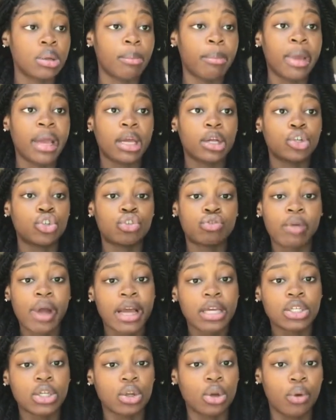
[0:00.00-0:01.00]
making
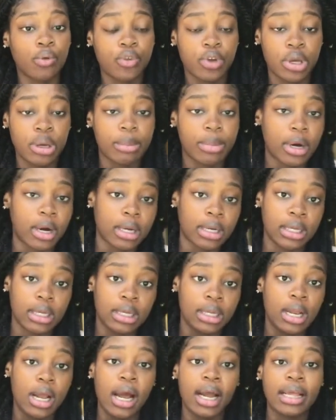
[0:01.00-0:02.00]
tracks all over your
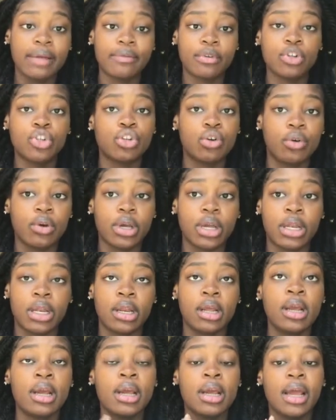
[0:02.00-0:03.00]
body not even joking
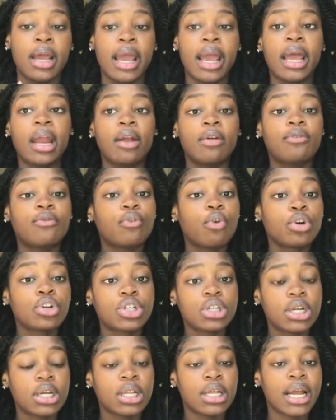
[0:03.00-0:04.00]
and
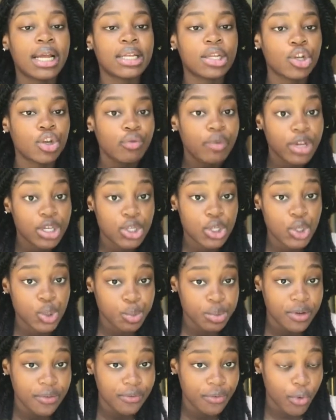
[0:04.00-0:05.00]
unfortunately I did a
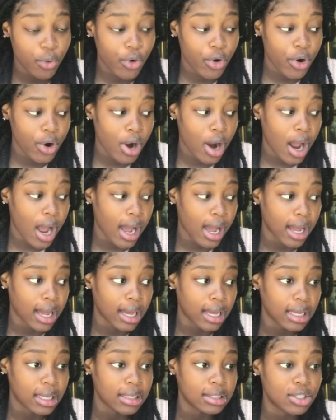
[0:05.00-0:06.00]
research before
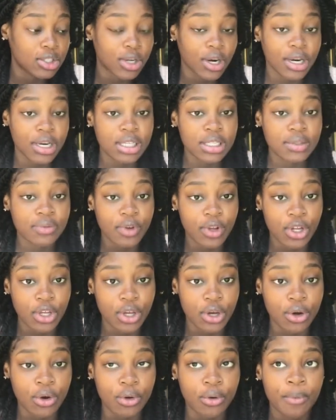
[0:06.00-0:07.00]
I started this
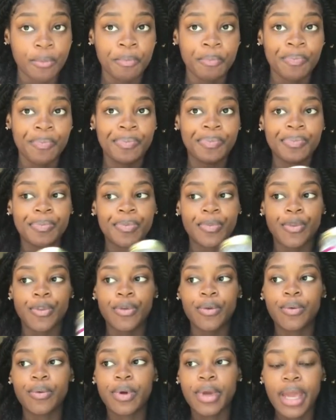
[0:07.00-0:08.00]
video
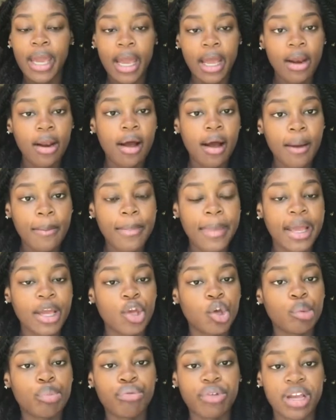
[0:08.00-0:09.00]
you cannot
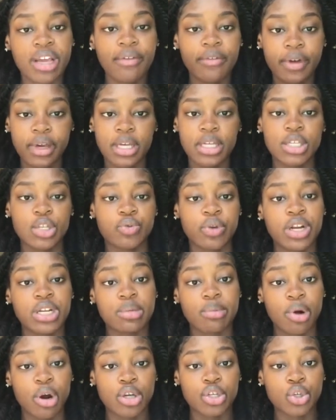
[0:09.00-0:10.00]
make your previous
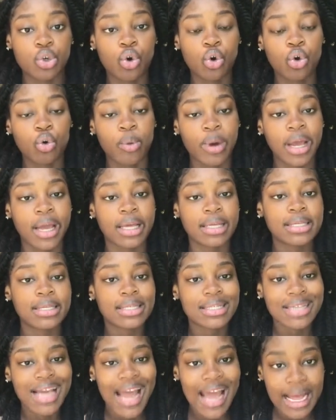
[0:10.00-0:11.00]
stretch marks go away
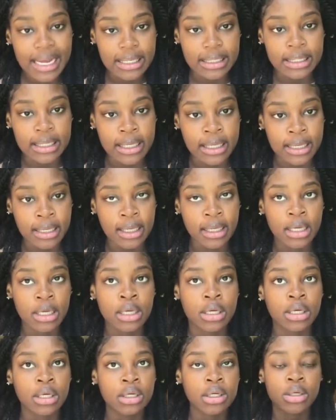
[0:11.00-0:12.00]
sadly
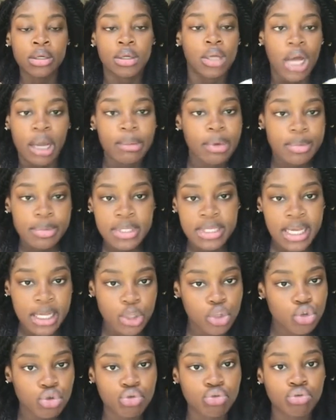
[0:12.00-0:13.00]
I'm
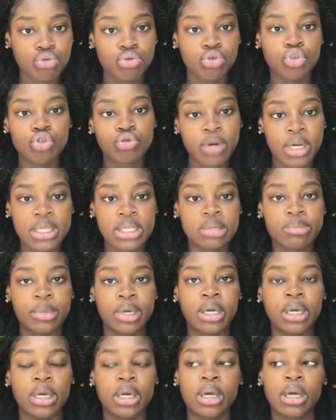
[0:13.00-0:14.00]
upset too trust
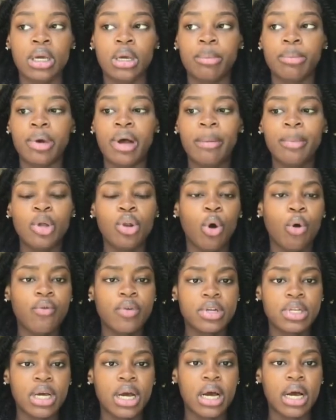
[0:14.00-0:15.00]
me but I mean
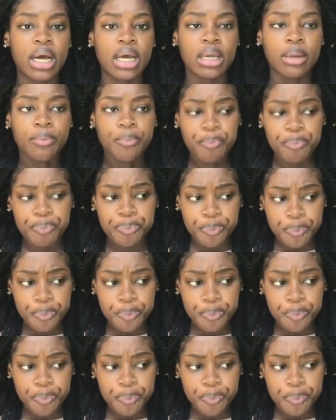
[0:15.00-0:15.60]
over time